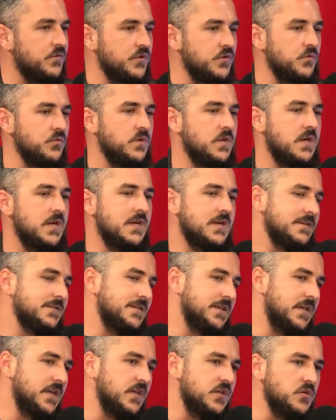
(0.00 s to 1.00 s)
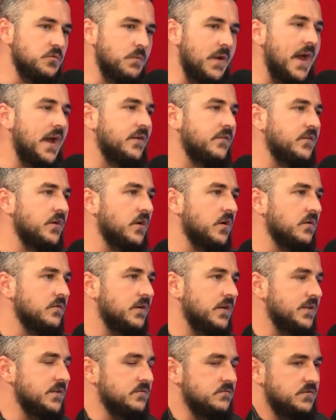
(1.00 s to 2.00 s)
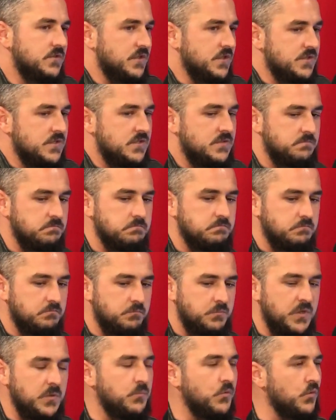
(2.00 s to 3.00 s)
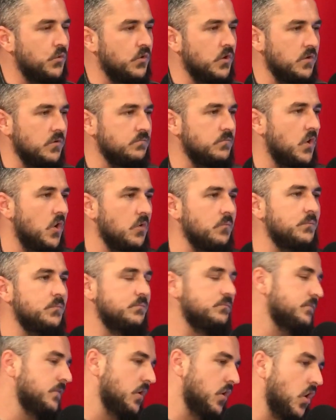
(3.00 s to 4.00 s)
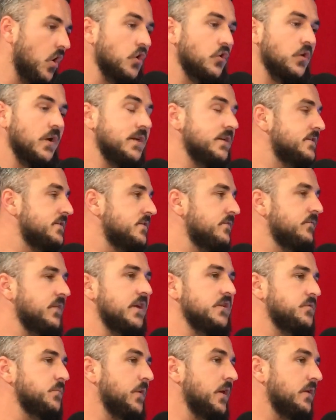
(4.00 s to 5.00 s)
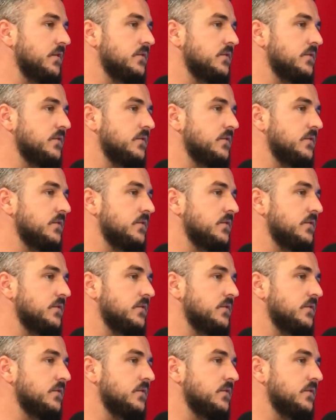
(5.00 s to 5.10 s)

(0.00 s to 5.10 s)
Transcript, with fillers: you to get you back there. And because people are are our greatest investment.